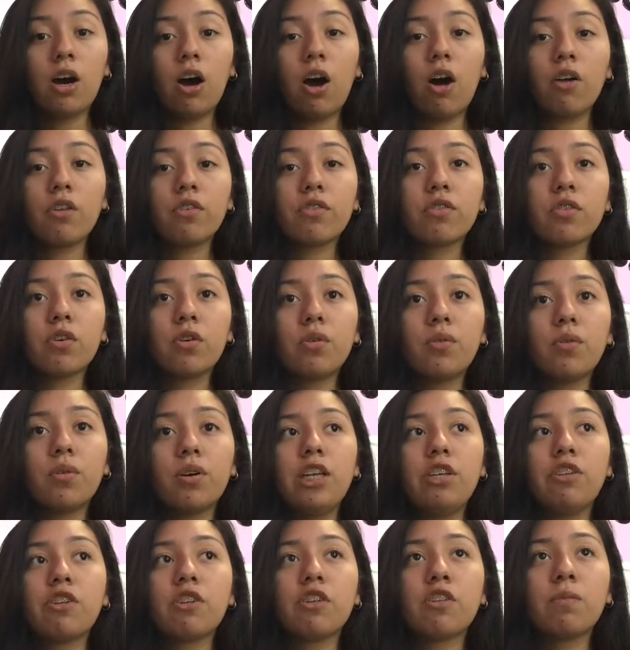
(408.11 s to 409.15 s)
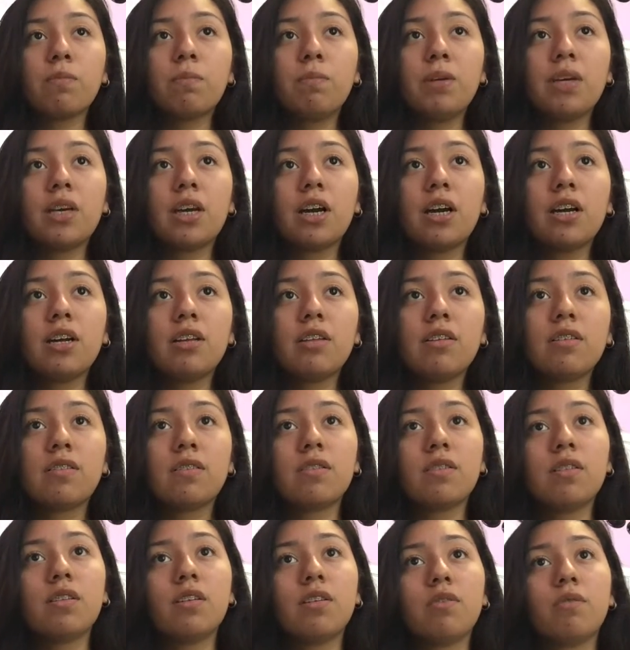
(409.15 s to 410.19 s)
Also, just
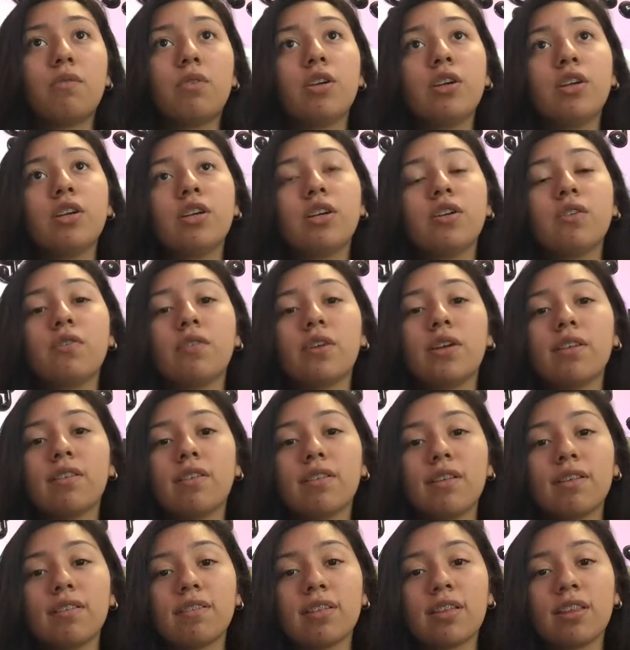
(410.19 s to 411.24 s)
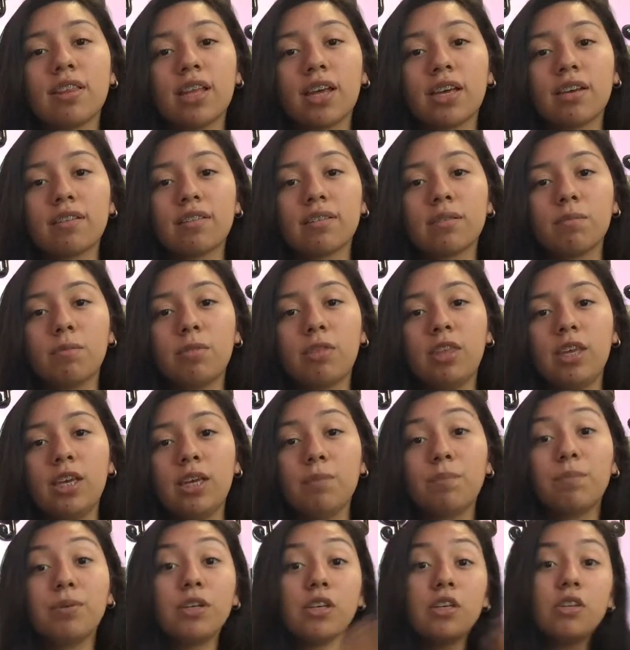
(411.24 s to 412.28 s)
because one of your friends doesn't like
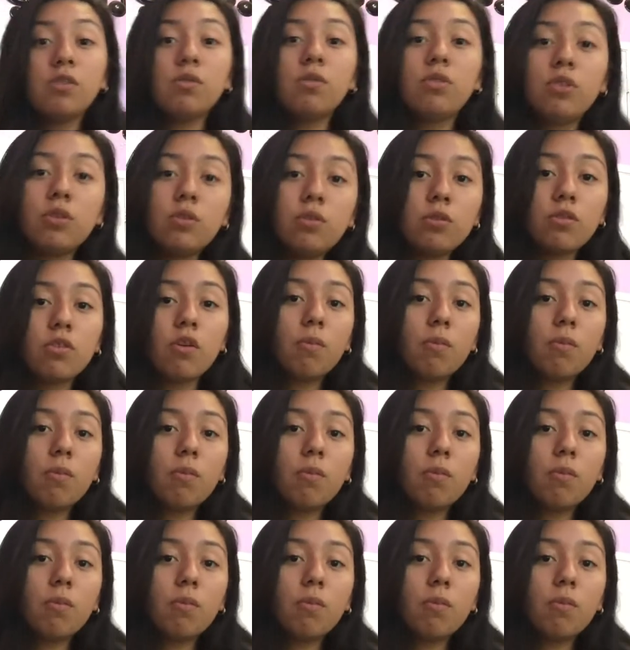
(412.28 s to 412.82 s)
something but you do,